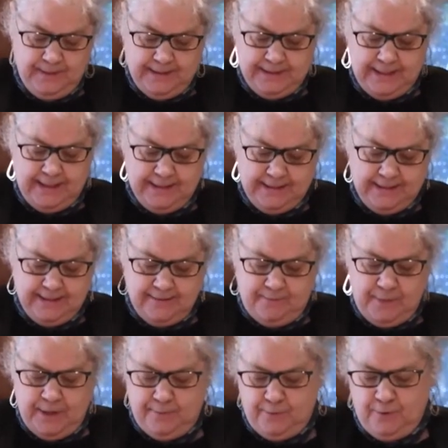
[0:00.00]
slices of
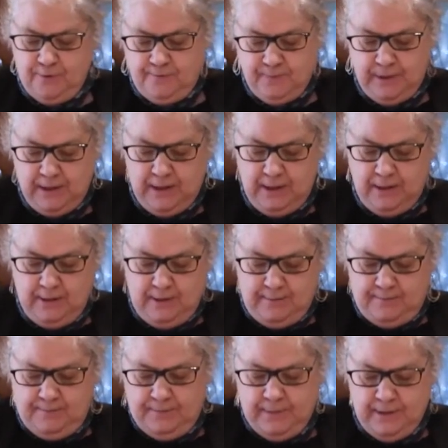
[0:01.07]
pepper
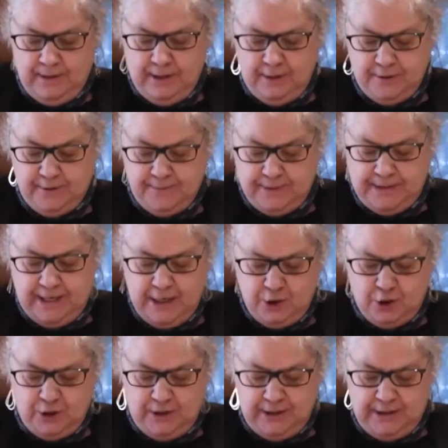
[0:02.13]
that are
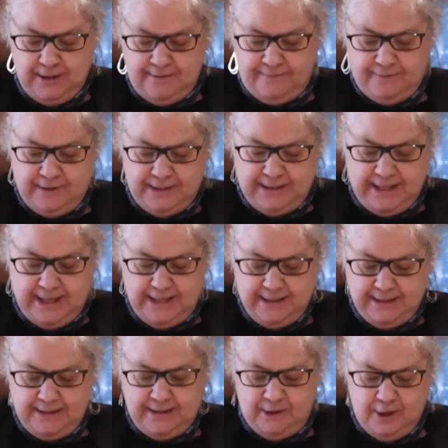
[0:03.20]
substantial enough to
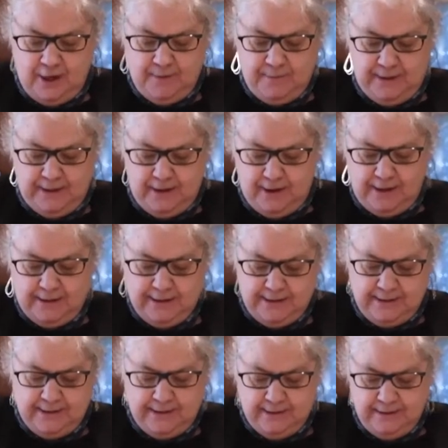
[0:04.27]
taste and not be
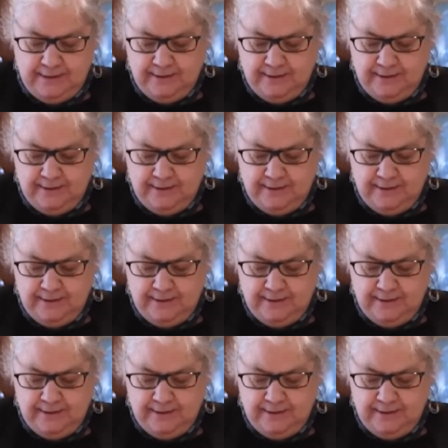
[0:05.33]
lost.